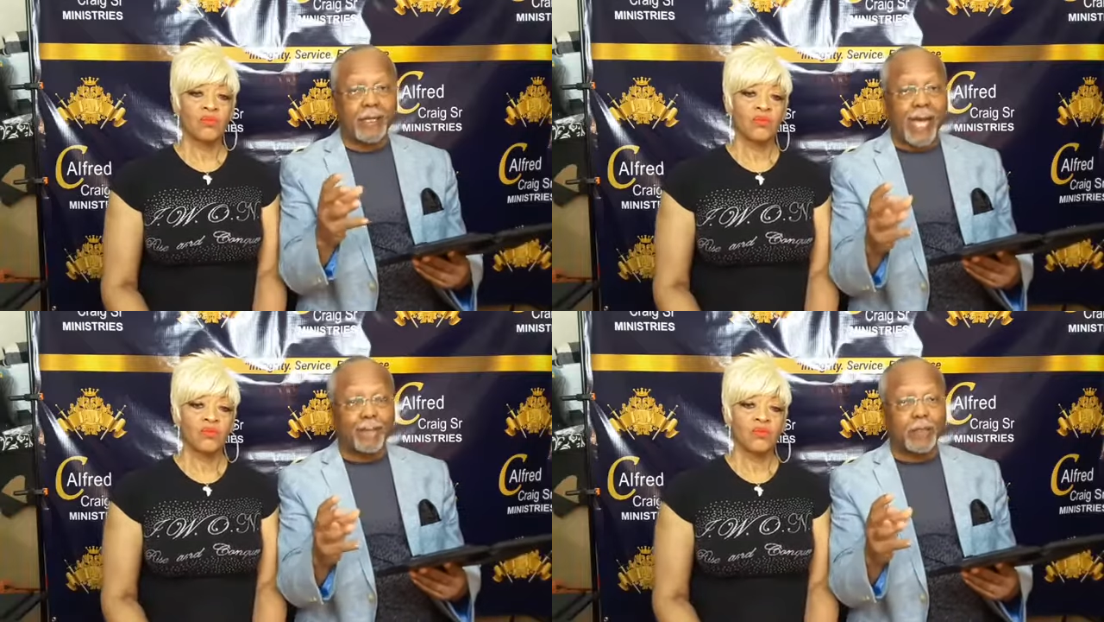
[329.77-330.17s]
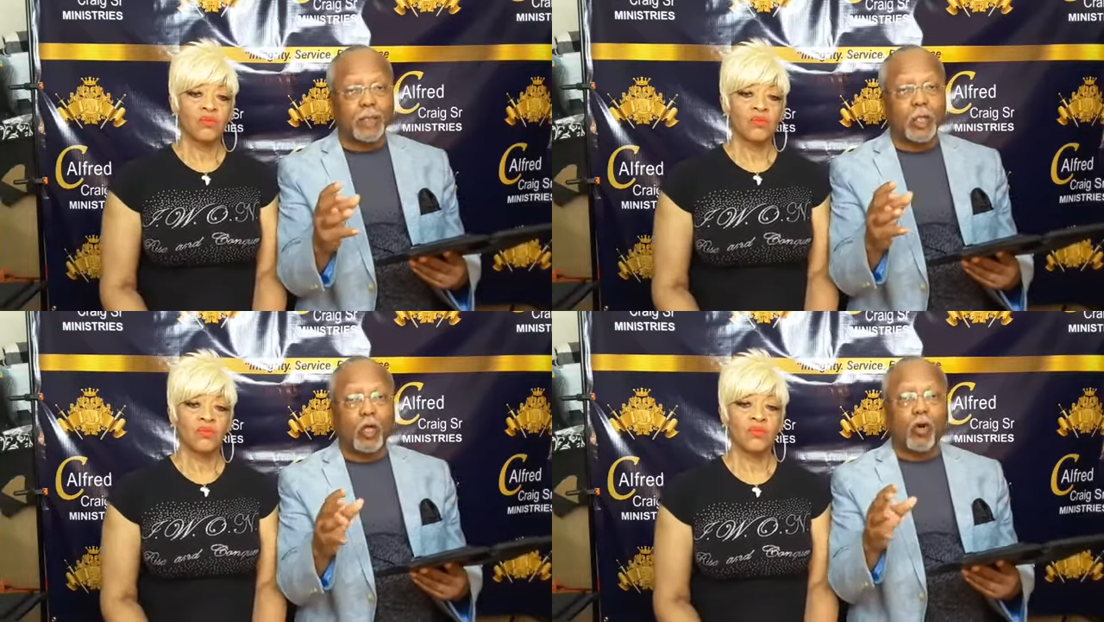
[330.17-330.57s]

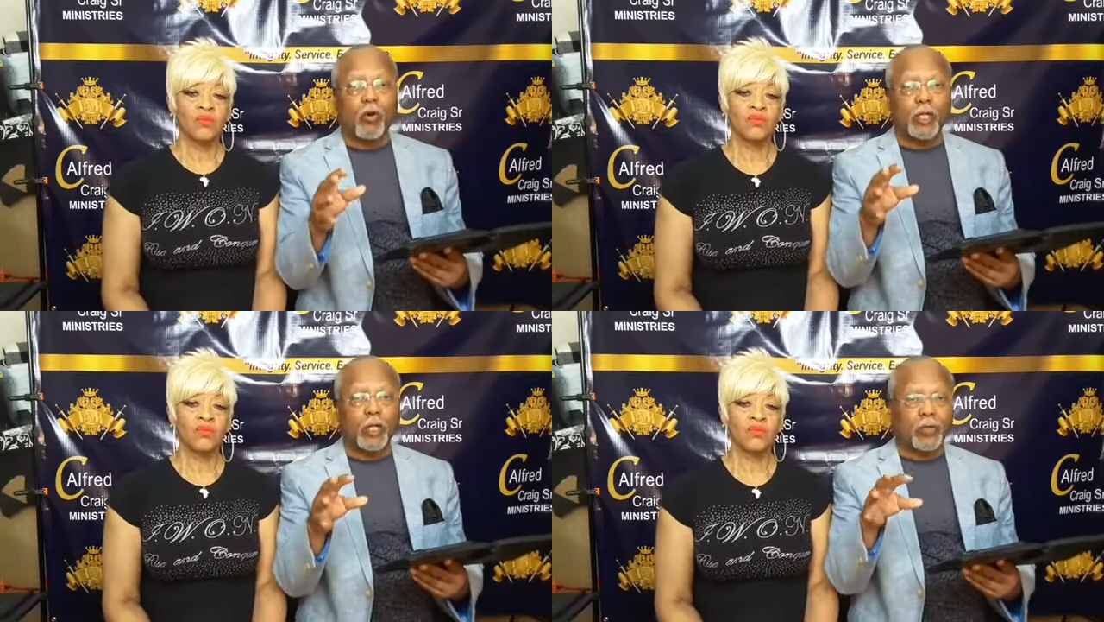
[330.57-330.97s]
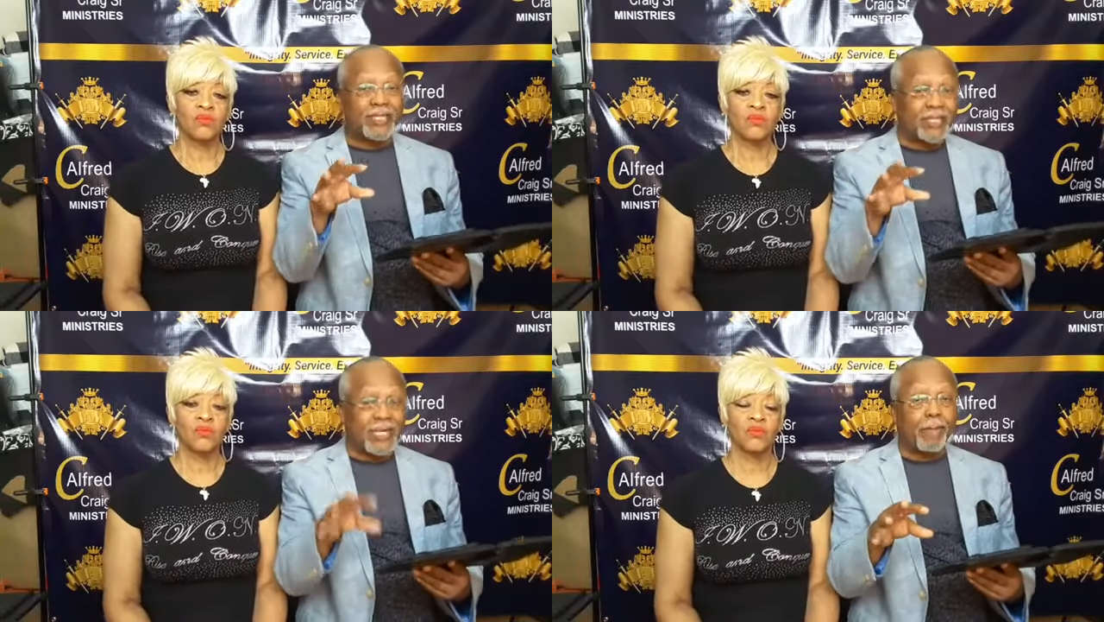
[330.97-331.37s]
Speaker 1: happen or no
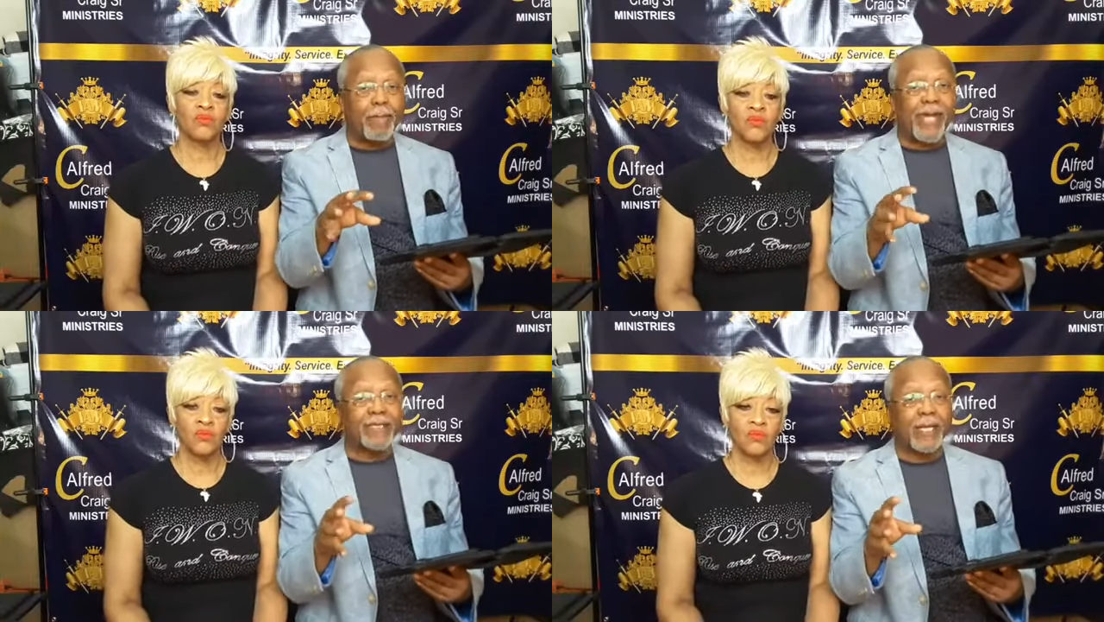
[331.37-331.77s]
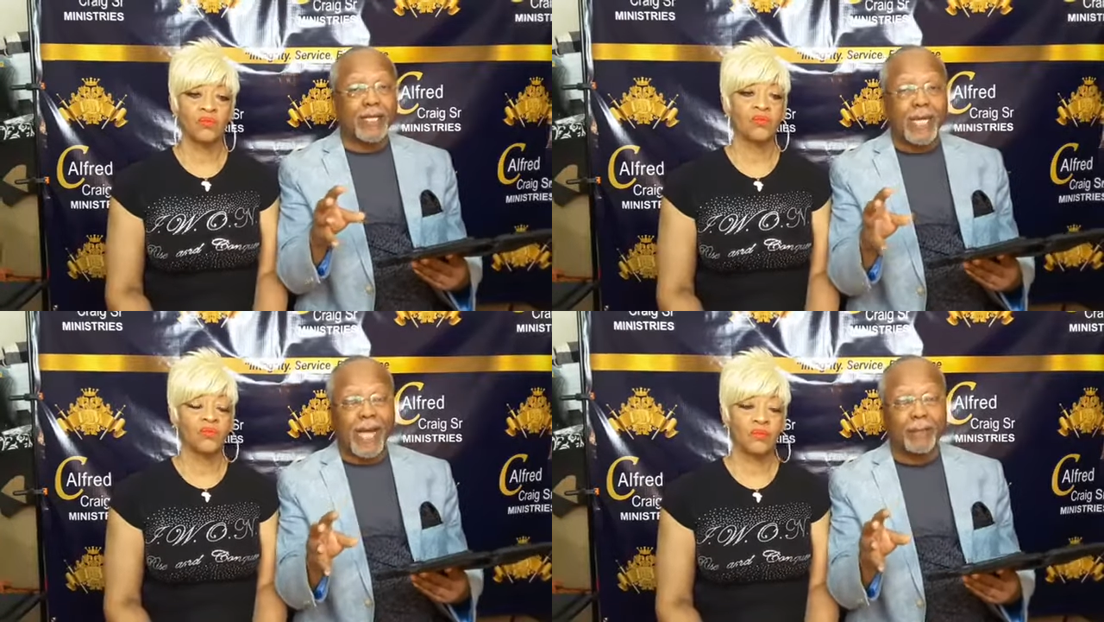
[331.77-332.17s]
setbacks that
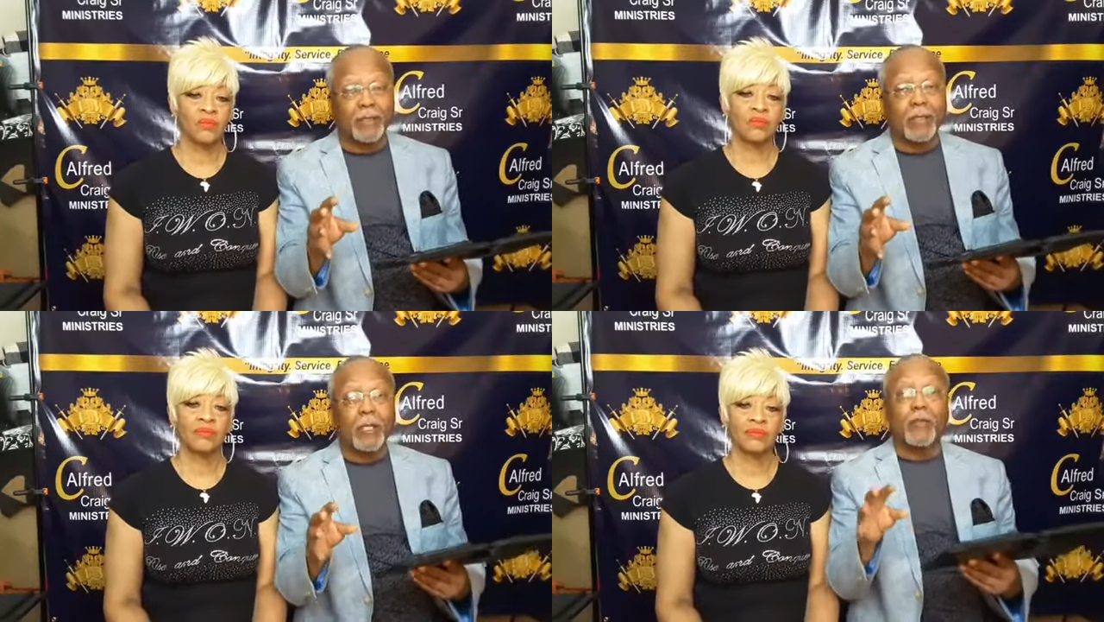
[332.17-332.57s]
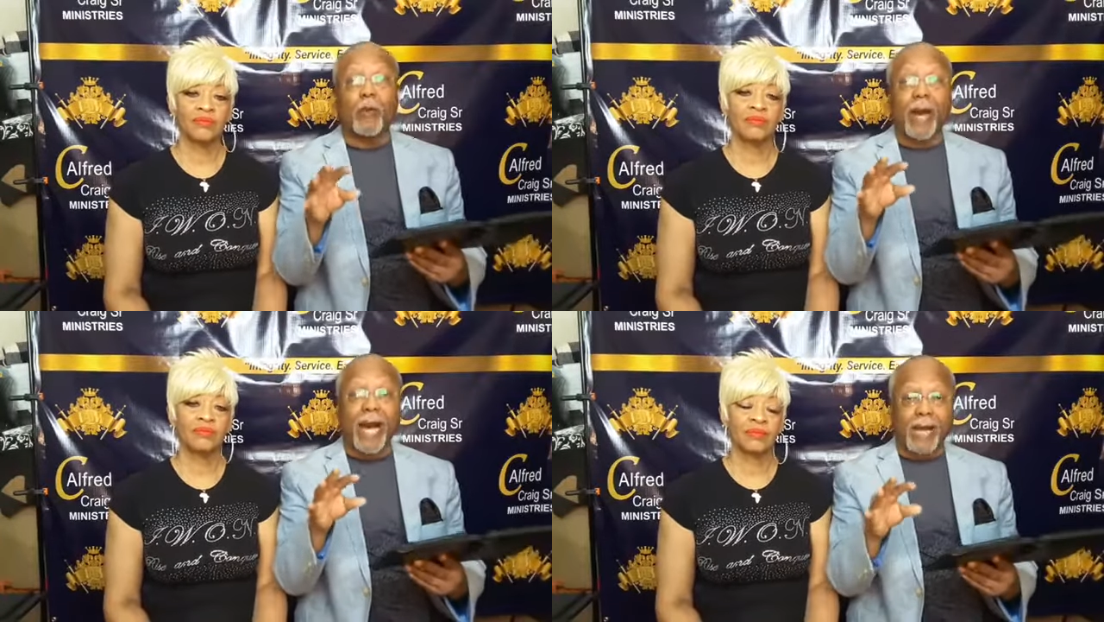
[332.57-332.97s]
can happen,
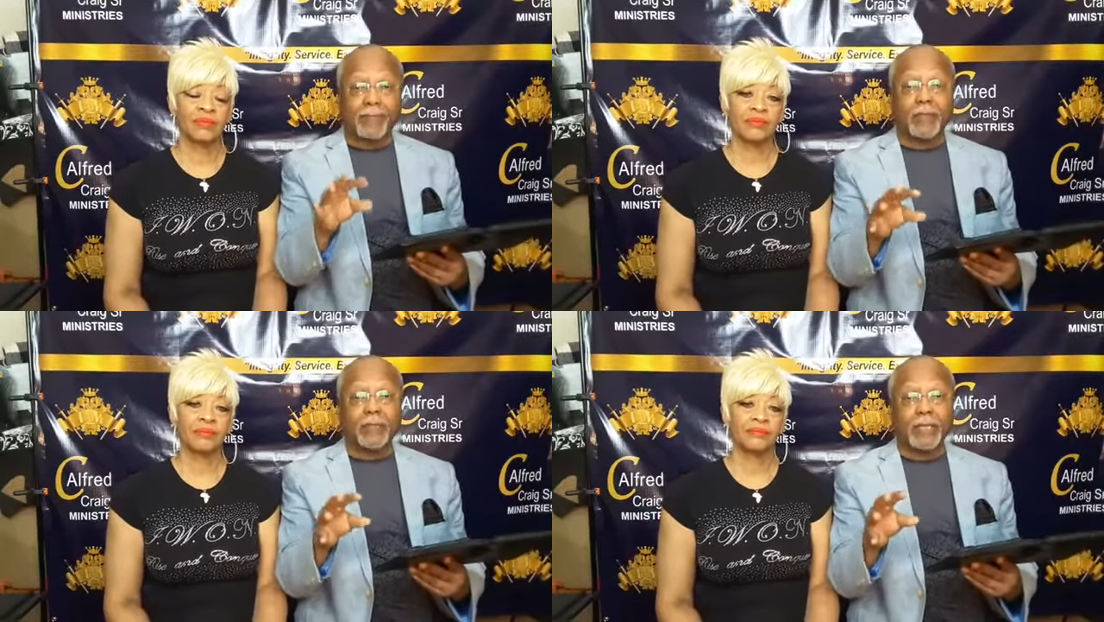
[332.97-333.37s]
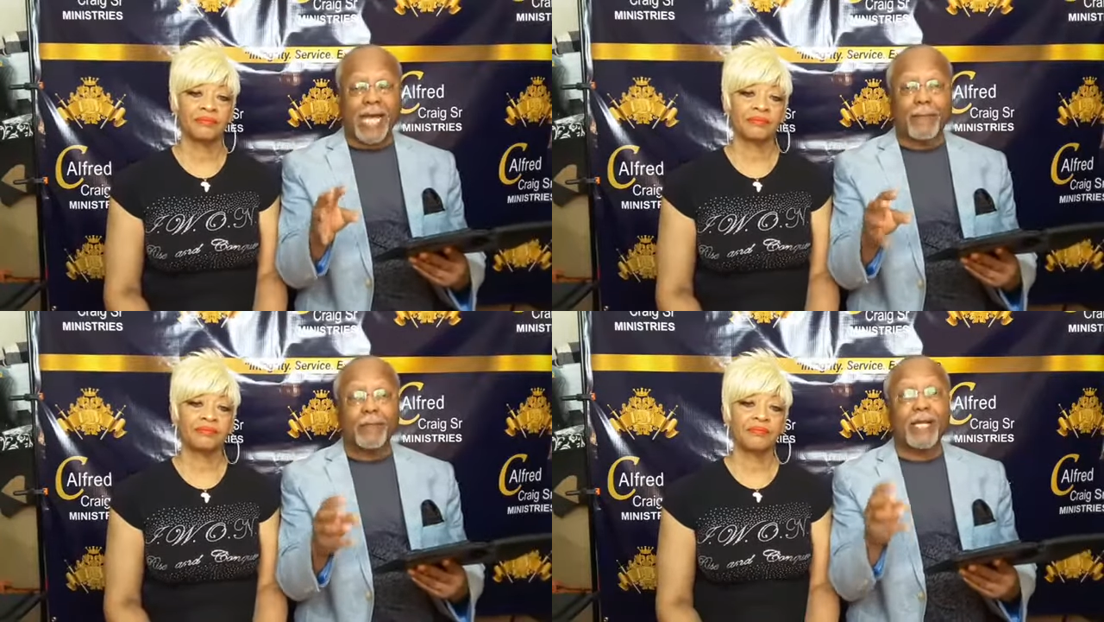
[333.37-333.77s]
no obstacles can
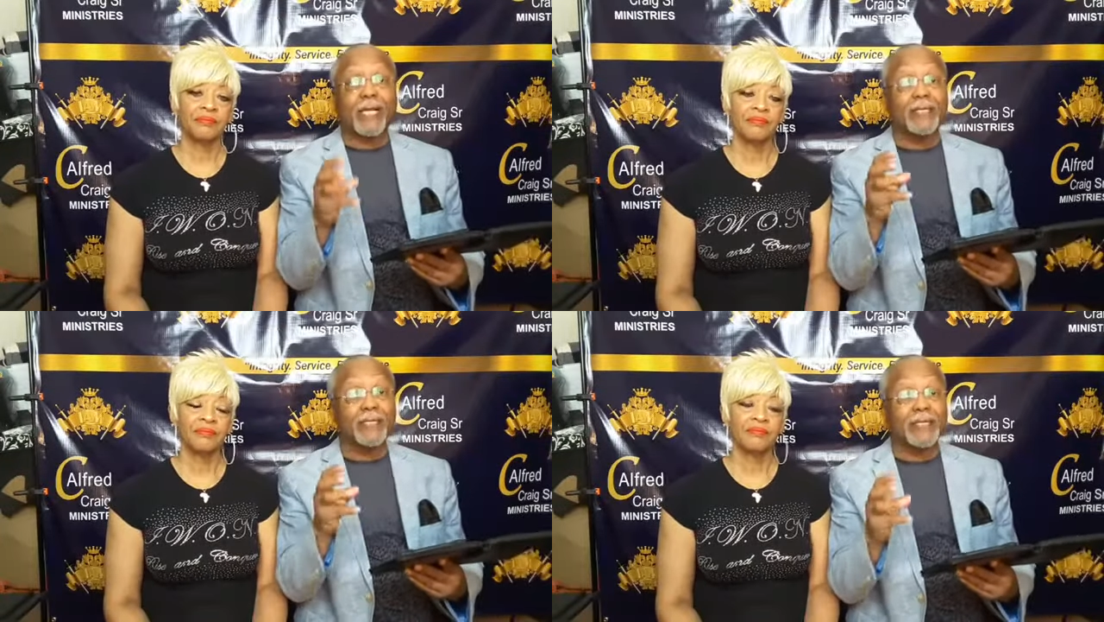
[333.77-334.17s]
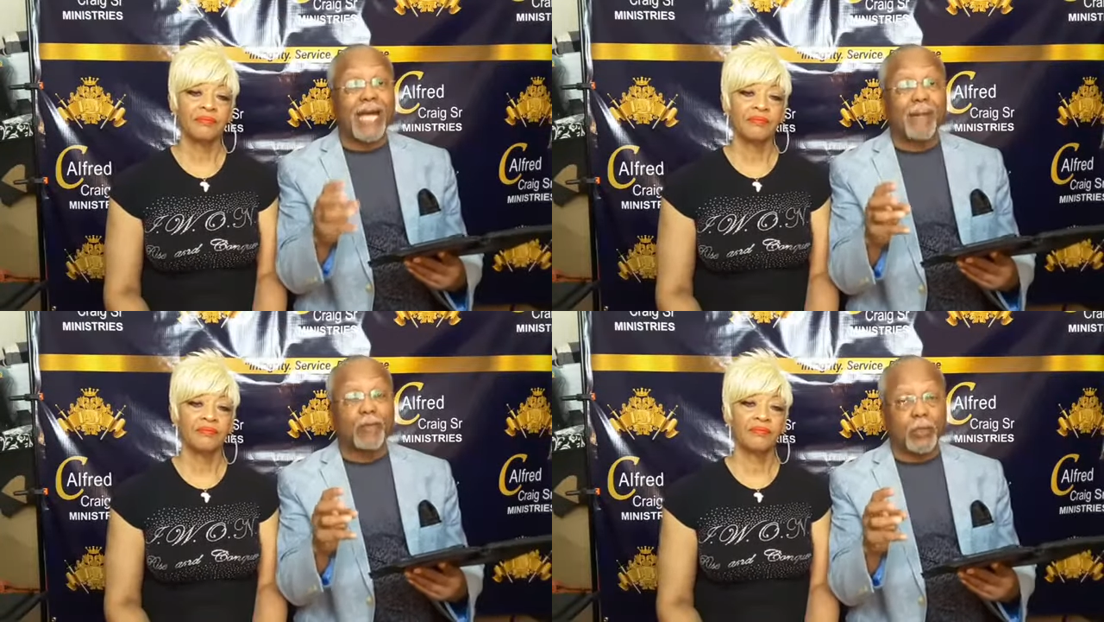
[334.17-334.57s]
happen that can
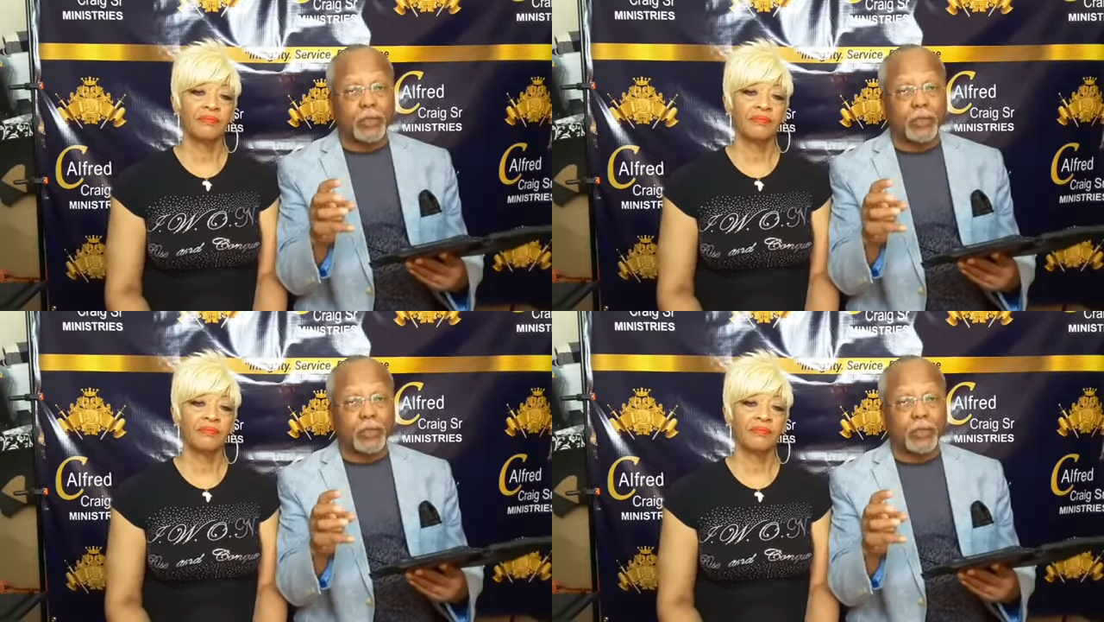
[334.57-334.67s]
stop your